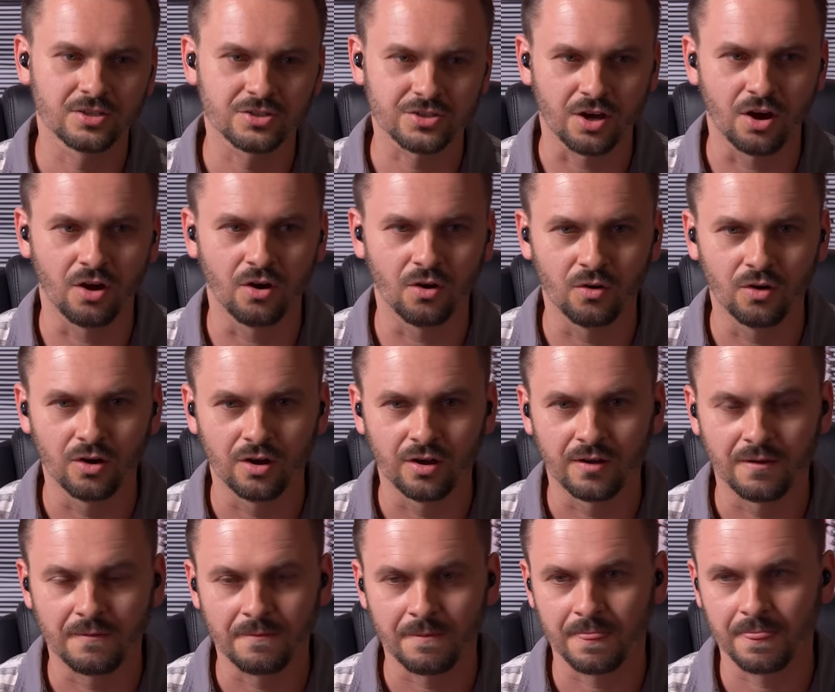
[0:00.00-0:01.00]
So
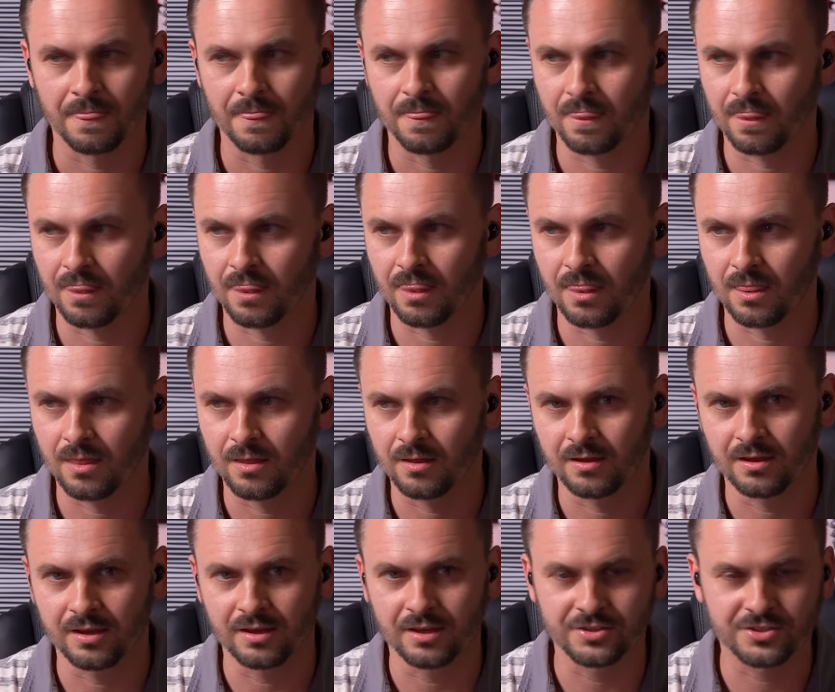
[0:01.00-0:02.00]

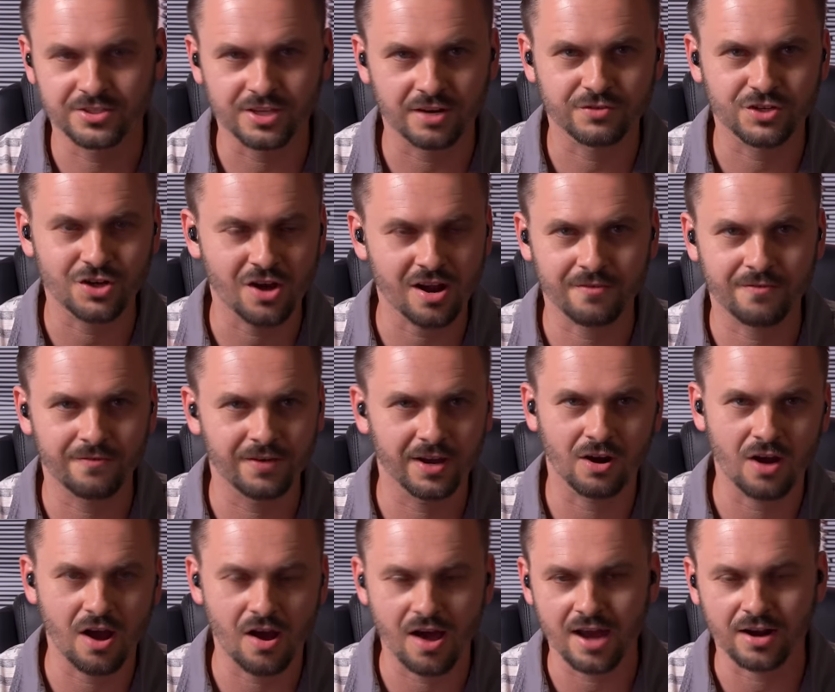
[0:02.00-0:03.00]
instead of trying to
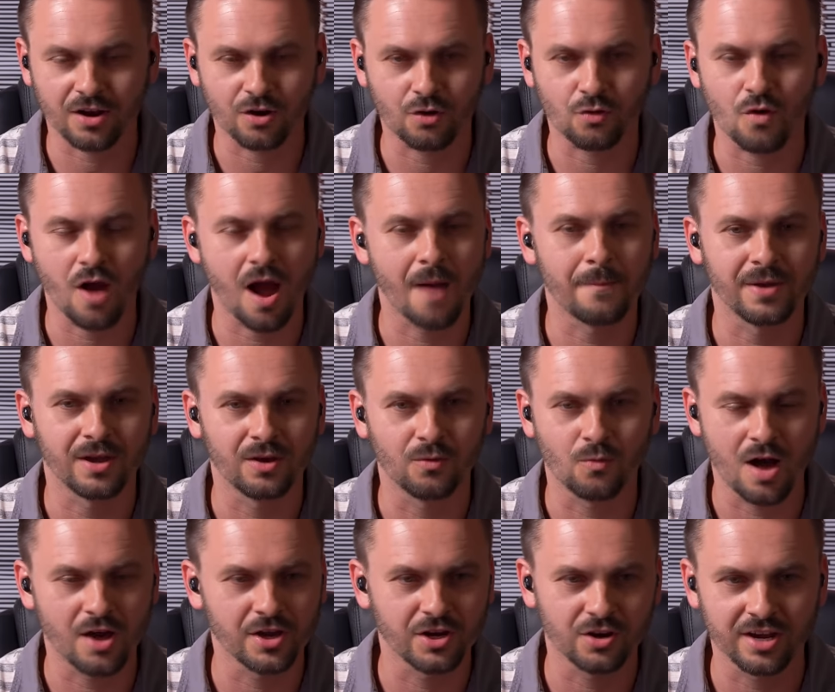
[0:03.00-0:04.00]
figure out how to crop
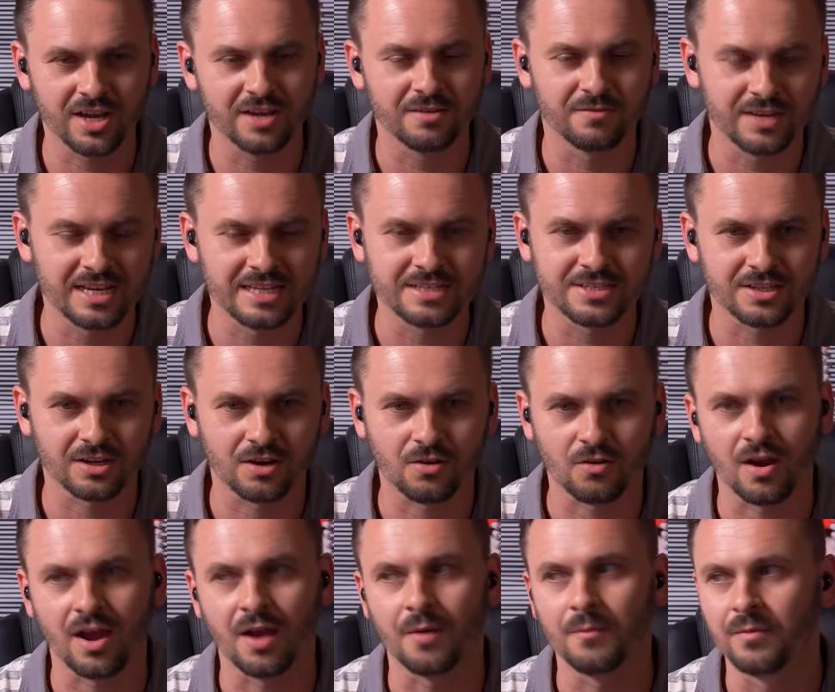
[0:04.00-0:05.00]
it while you're in
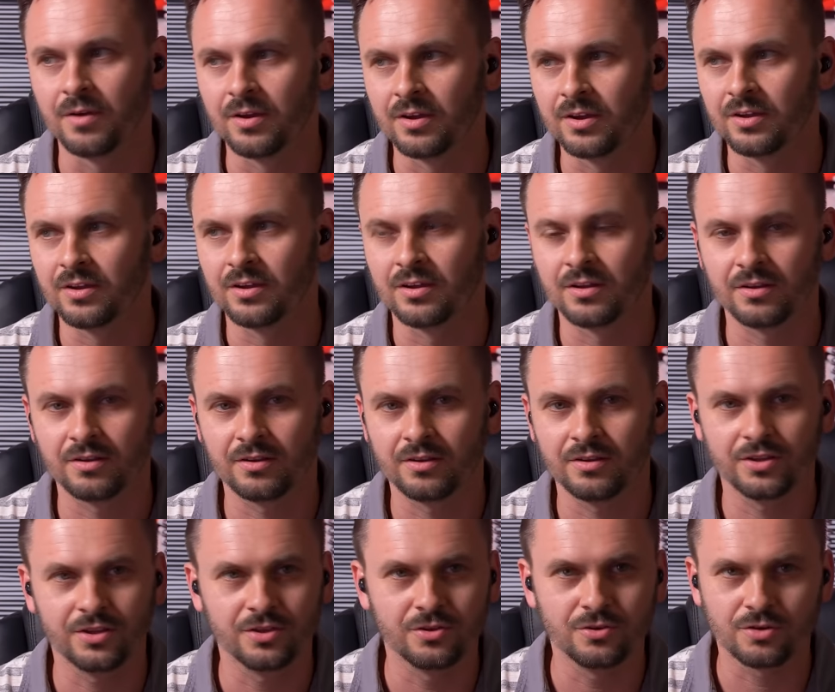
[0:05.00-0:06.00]
Instagram,
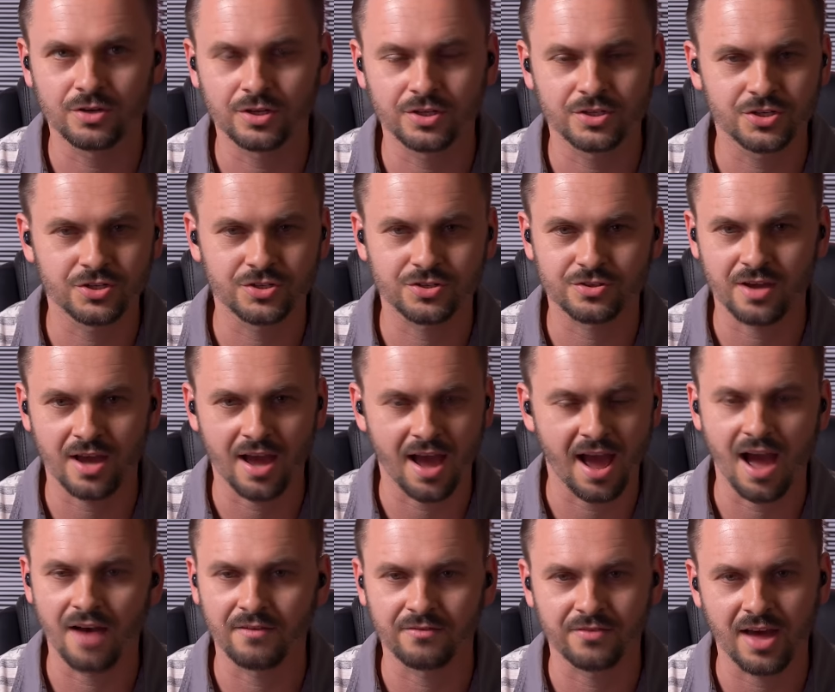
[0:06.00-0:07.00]
you could just
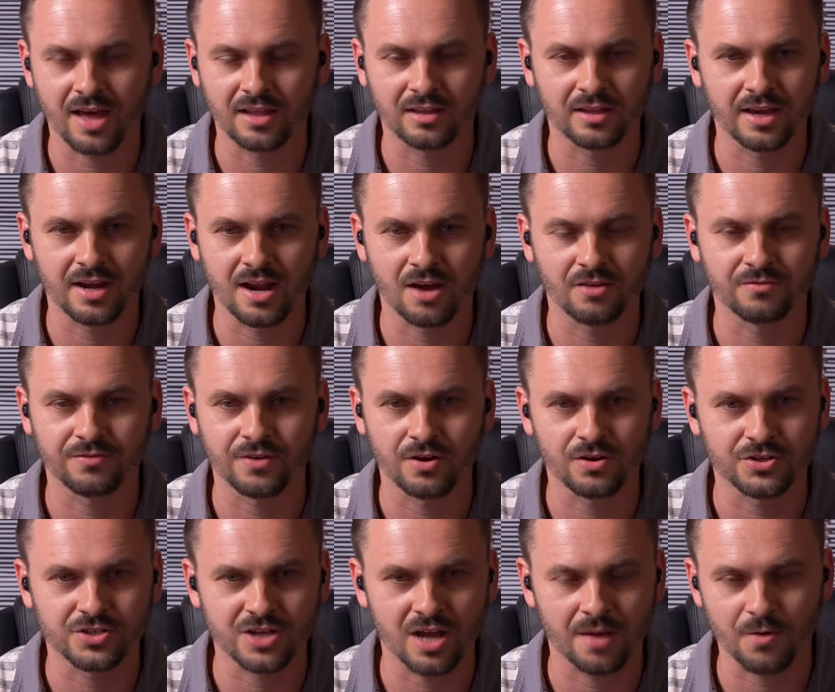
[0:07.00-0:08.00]
have that laid out in
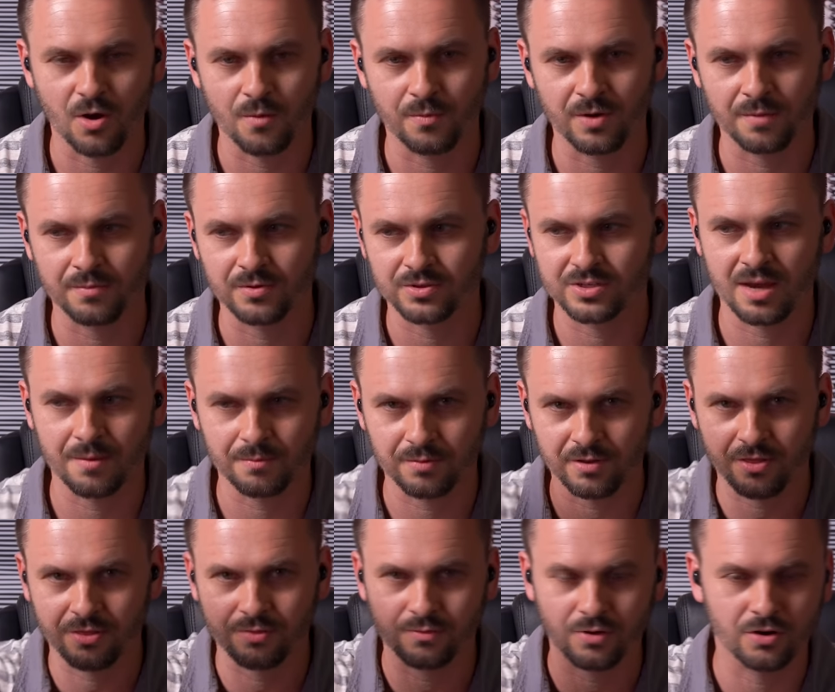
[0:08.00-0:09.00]
Photoshop, open up your
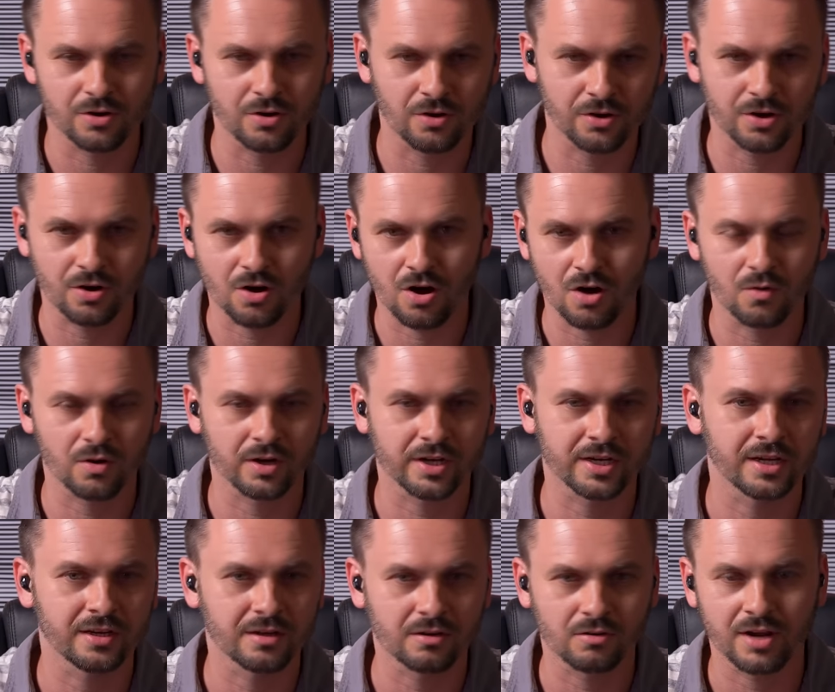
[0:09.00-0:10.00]
template, throw your
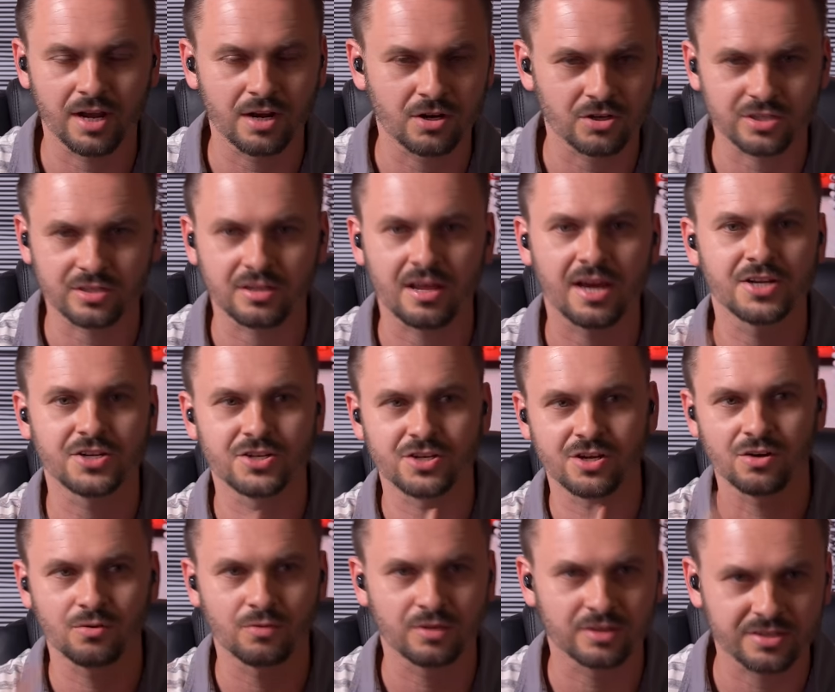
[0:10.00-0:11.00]
artwork in, create your
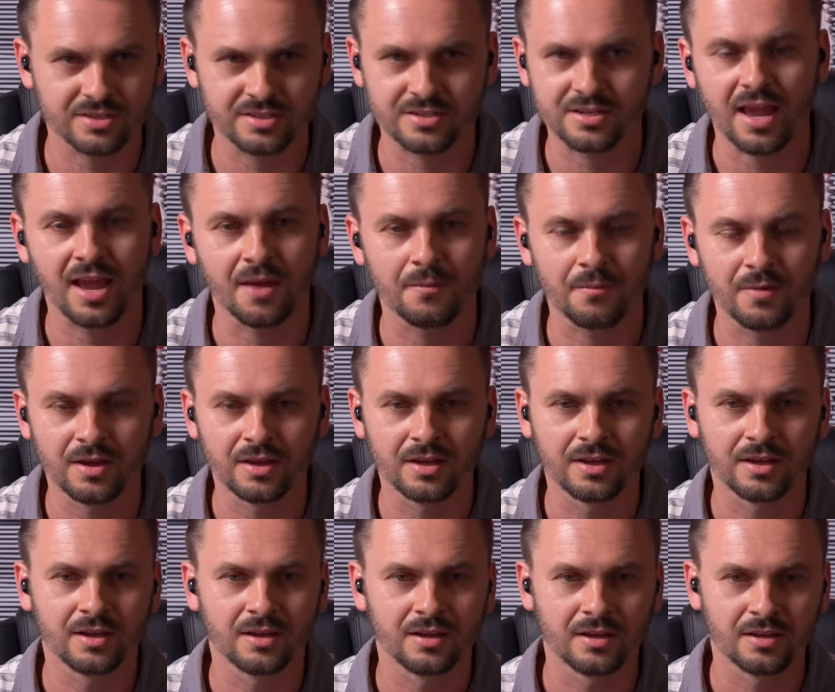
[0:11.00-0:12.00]
slideshow with the same
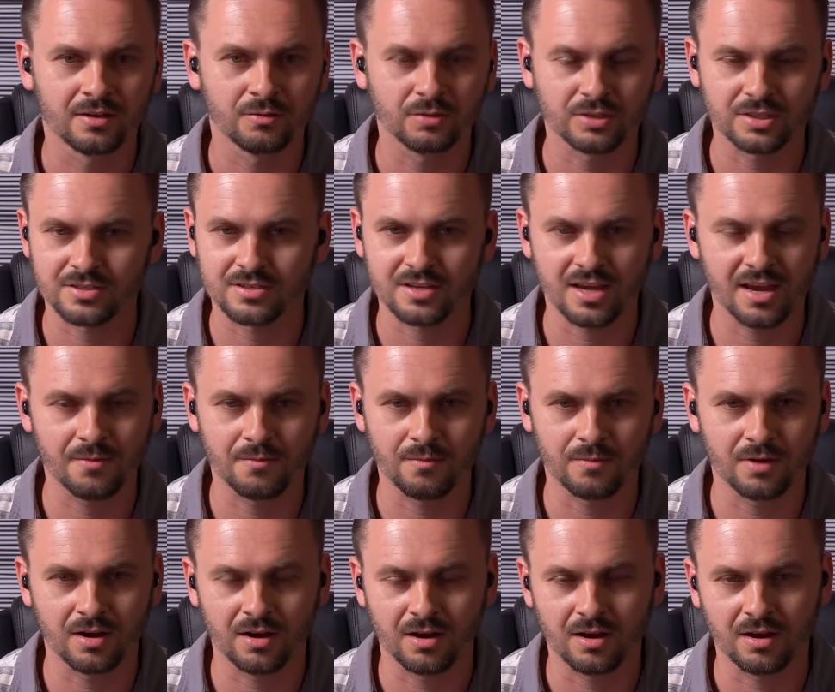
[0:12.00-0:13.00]
with the
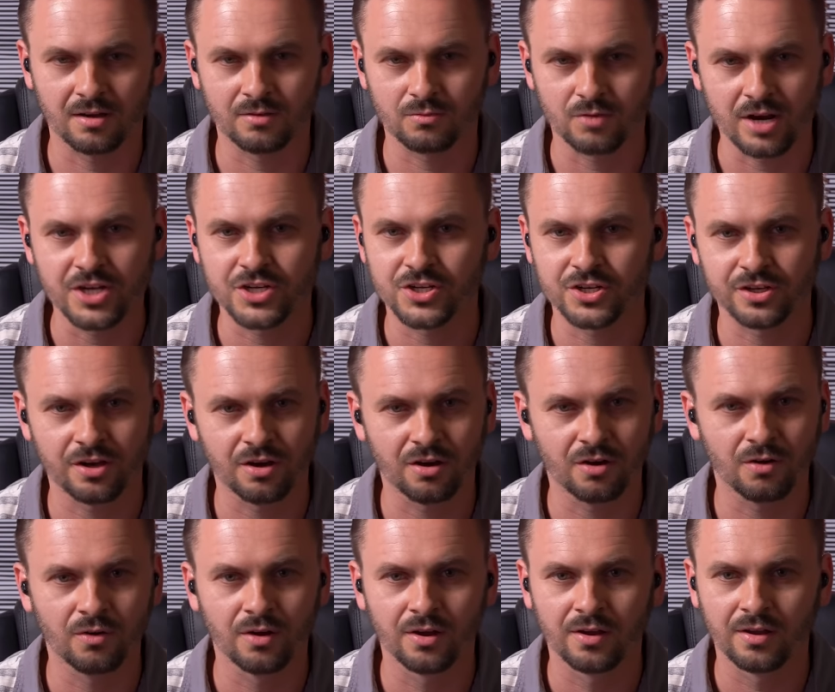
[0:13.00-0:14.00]
same uh,
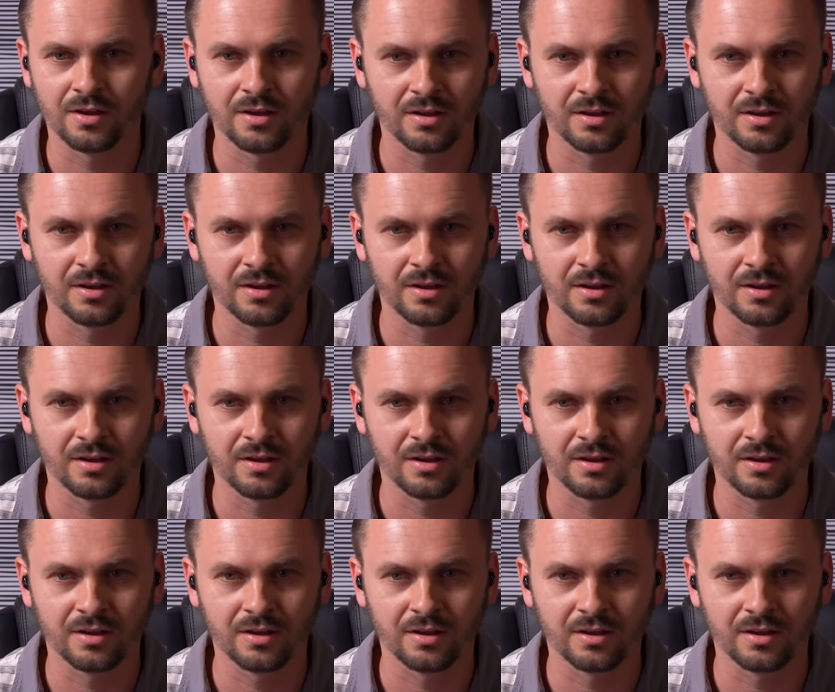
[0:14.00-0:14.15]
ratio,